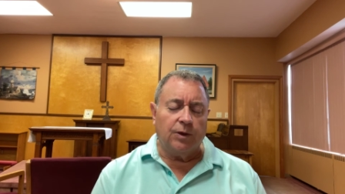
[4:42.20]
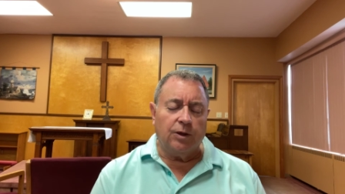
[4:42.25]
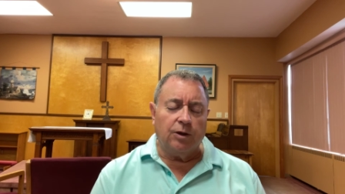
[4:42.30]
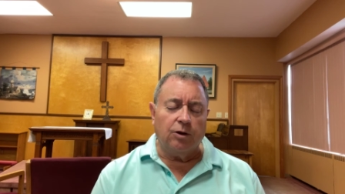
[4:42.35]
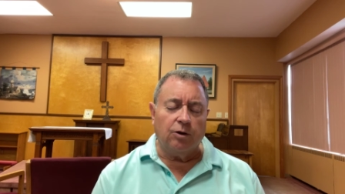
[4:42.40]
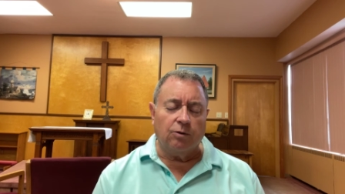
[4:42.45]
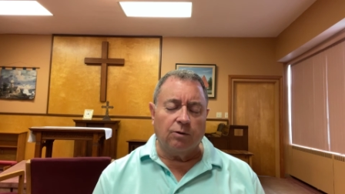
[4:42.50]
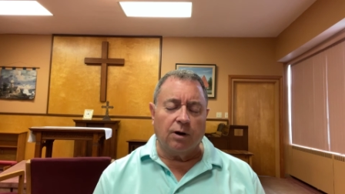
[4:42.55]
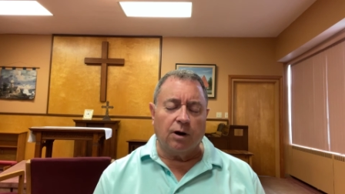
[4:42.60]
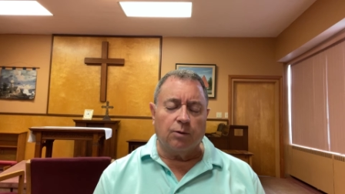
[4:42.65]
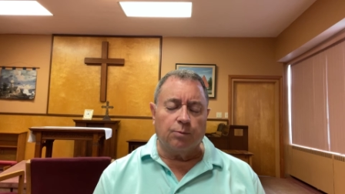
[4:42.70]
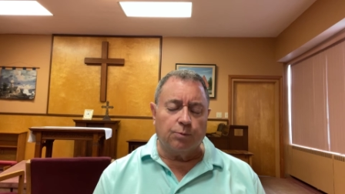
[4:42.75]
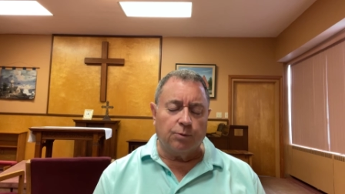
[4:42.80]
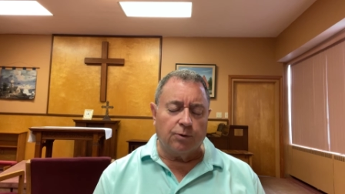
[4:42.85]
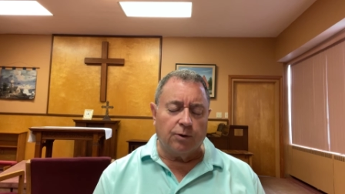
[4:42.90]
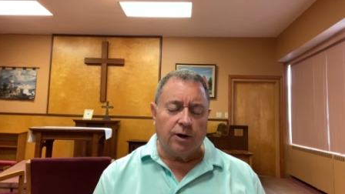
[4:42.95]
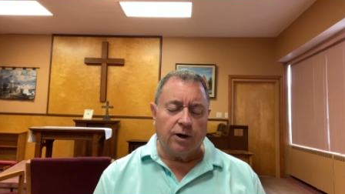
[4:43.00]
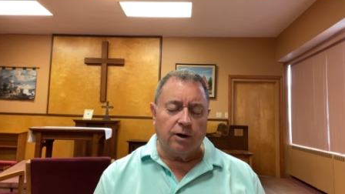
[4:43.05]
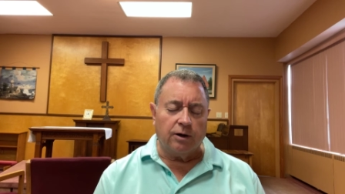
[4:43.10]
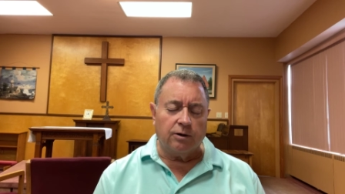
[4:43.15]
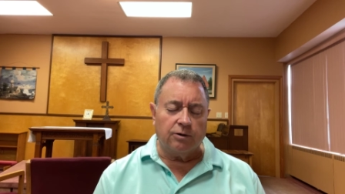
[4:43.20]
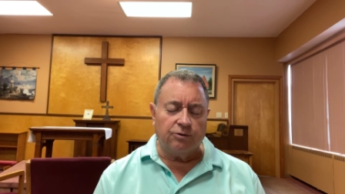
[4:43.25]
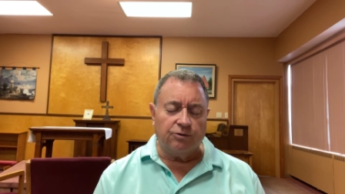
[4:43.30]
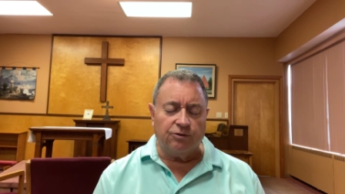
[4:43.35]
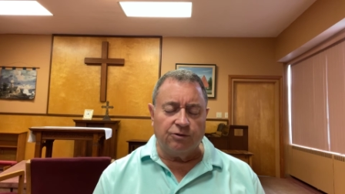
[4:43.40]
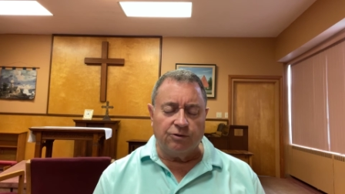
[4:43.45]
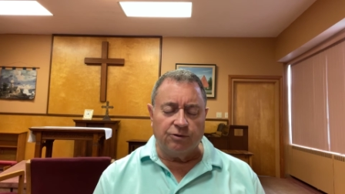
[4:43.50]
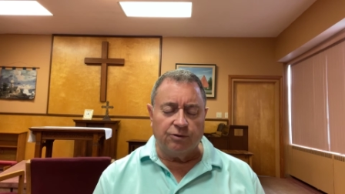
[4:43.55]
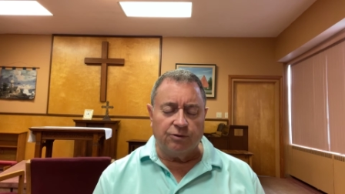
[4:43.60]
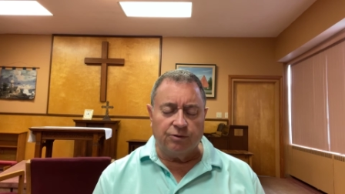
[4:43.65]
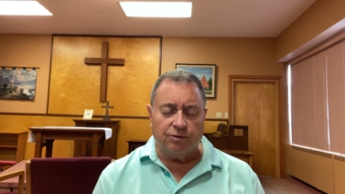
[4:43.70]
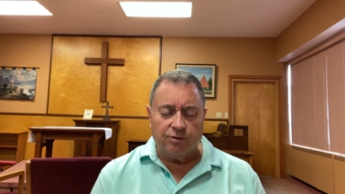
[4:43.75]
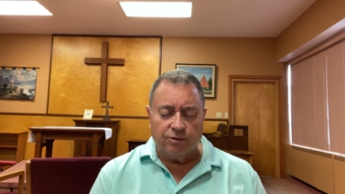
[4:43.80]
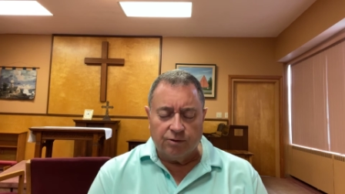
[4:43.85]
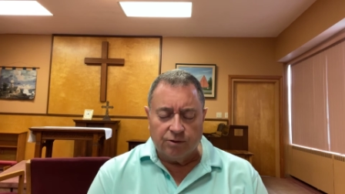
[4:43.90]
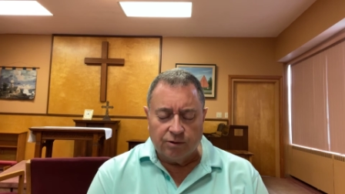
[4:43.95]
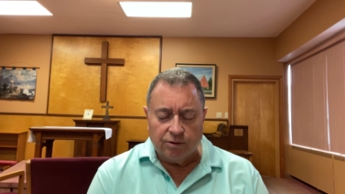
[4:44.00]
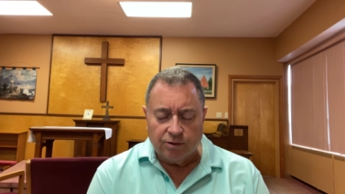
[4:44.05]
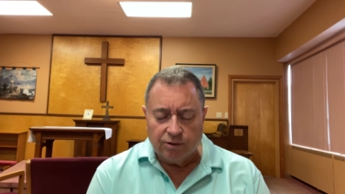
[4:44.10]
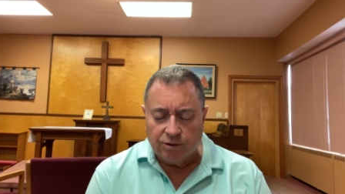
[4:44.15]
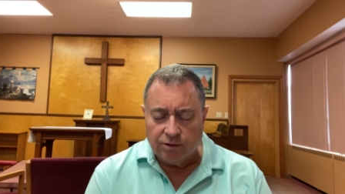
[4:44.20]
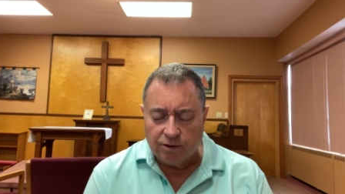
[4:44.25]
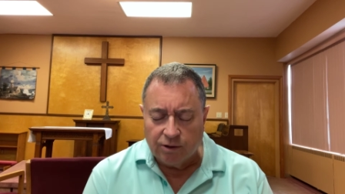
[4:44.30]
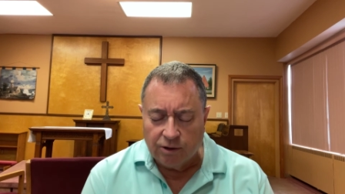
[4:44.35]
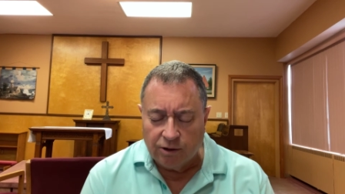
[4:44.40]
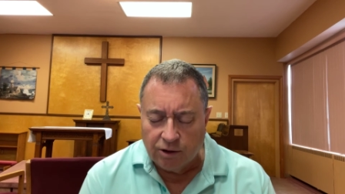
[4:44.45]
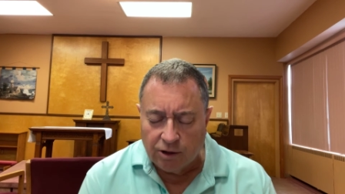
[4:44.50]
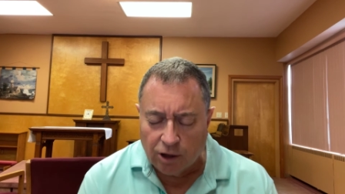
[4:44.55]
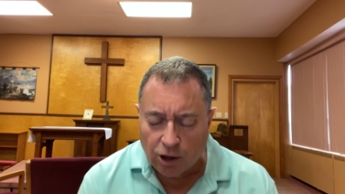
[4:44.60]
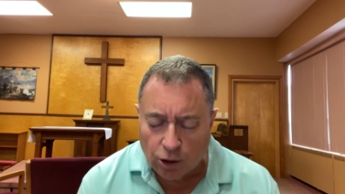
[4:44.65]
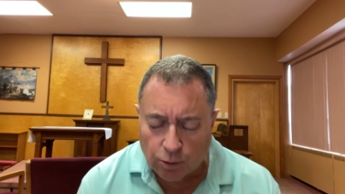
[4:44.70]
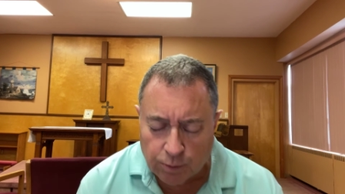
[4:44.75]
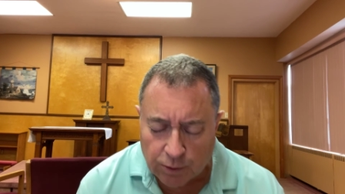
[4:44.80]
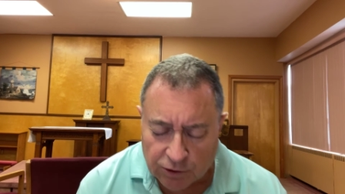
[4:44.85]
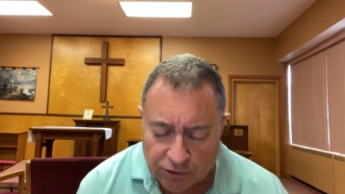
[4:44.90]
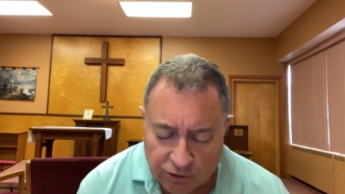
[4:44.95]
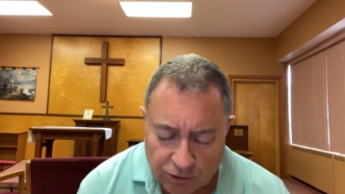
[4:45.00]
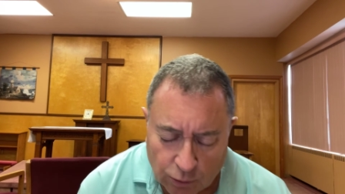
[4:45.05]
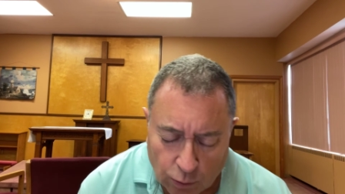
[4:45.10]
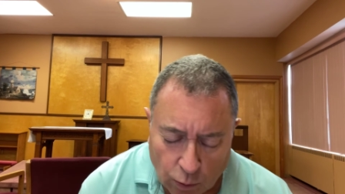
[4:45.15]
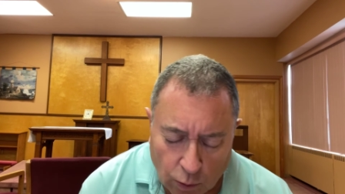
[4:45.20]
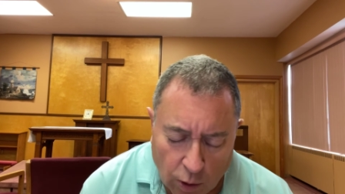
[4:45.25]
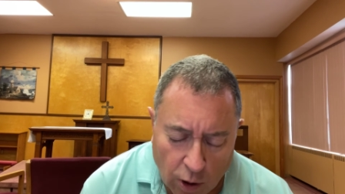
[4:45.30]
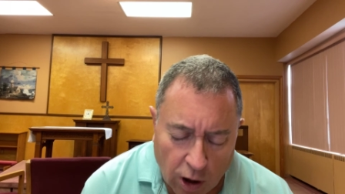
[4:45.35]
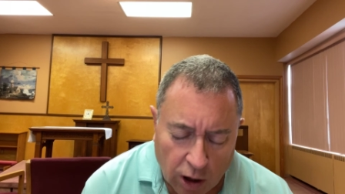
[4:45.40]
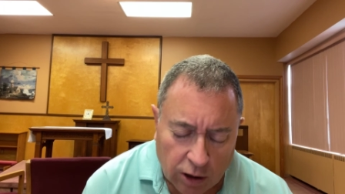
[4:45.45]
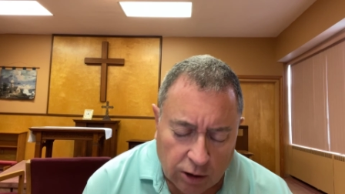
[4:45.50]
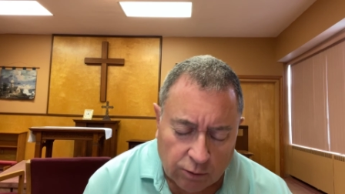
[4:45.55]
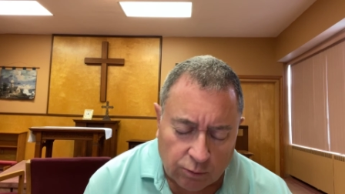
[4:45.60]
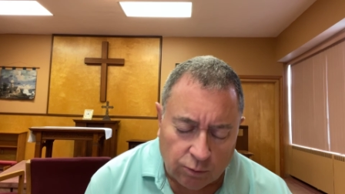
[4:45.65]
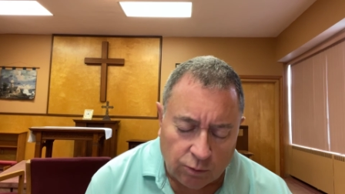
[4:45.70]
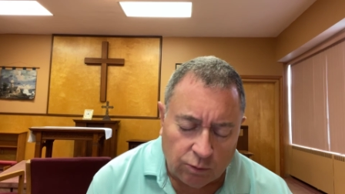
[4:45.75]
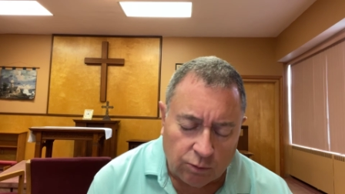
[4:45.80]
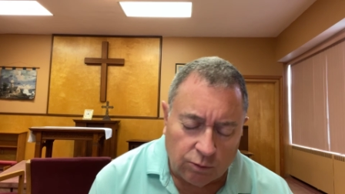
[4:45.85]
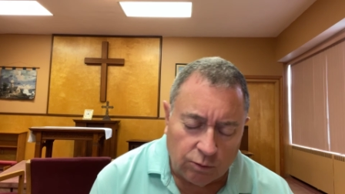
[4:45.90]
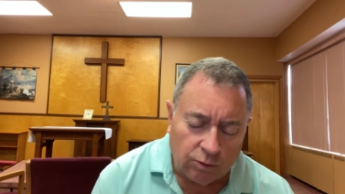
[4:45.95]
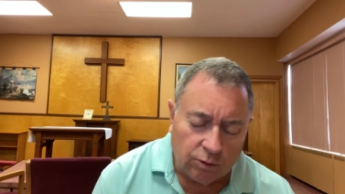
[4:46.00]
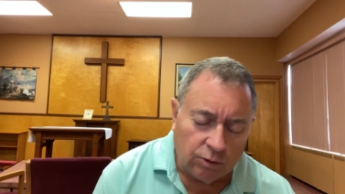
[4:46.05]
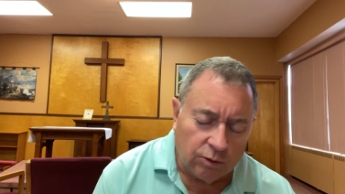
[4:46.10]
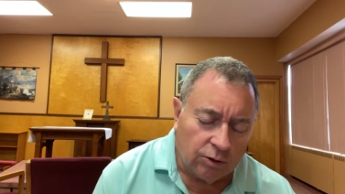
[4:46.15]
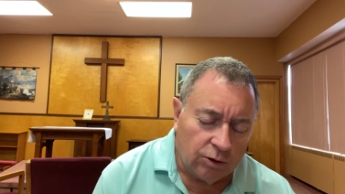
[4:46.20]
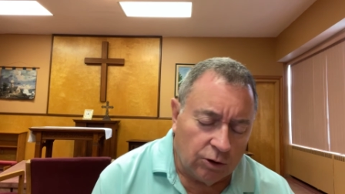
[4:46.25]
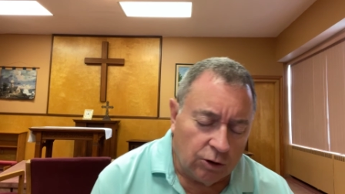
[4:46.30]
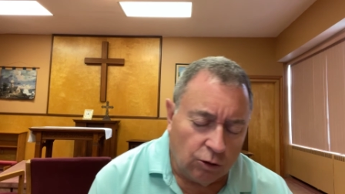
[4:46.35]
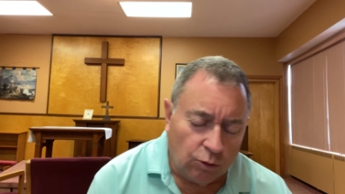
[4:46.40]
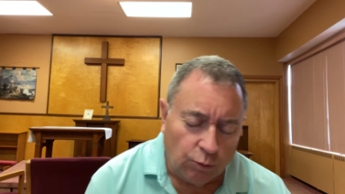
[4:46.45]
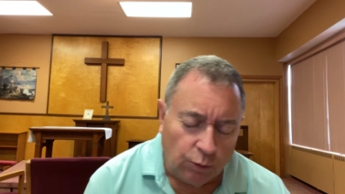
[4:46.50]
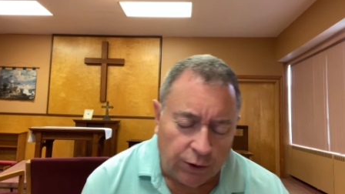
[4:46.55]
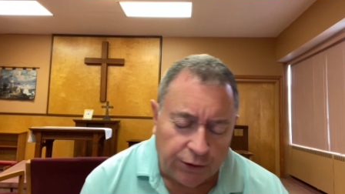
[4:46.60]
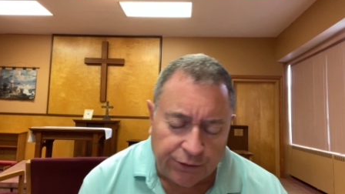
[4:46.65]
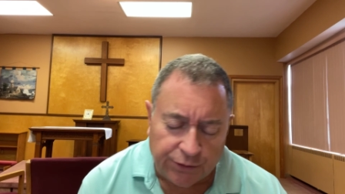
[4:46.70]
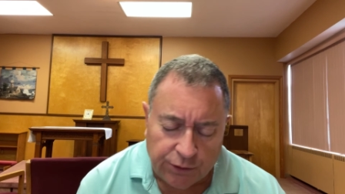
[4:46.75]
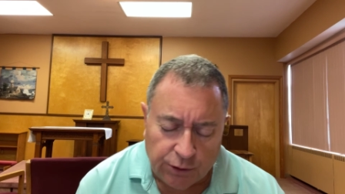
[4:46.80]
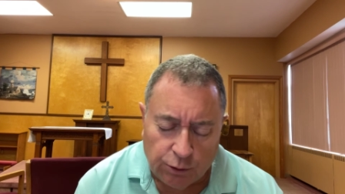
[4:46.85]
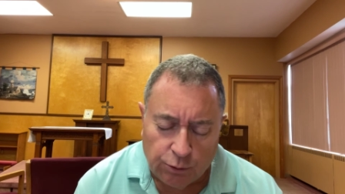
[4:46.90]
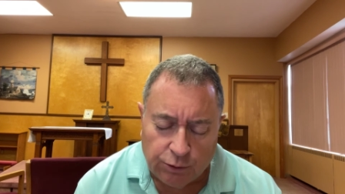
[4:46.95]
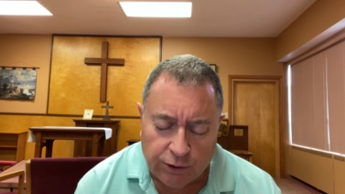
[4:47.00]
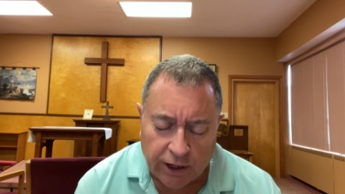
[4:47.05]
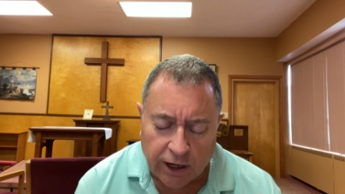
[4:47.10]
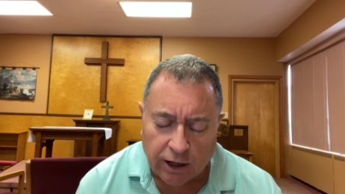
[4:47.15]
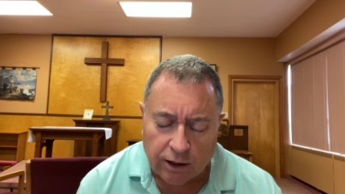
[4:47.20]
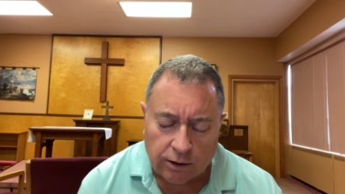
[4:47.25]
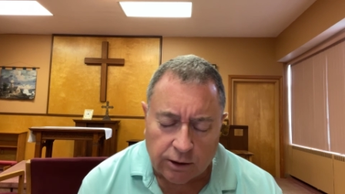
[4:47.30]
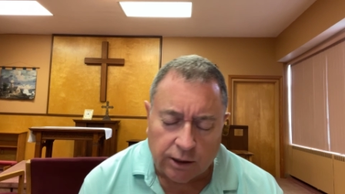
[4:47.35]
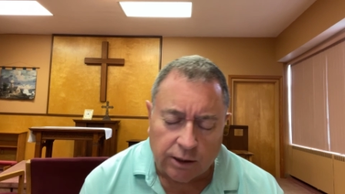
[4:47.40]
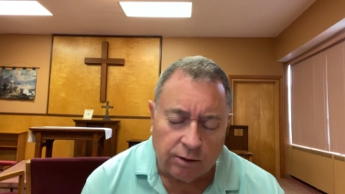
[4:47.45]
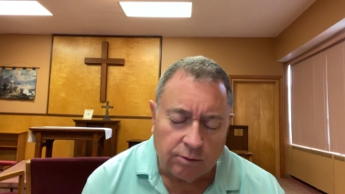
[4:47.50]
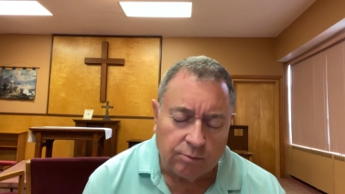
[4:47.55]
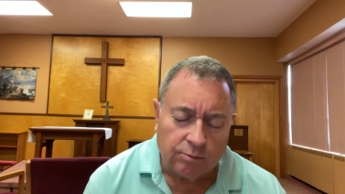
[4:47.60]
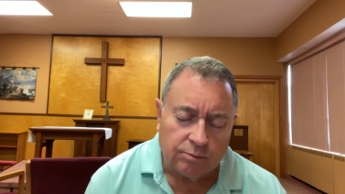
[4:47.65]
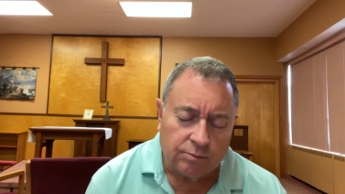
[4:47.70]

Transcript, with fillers: Hear our prayers. Help us to walk with you daily.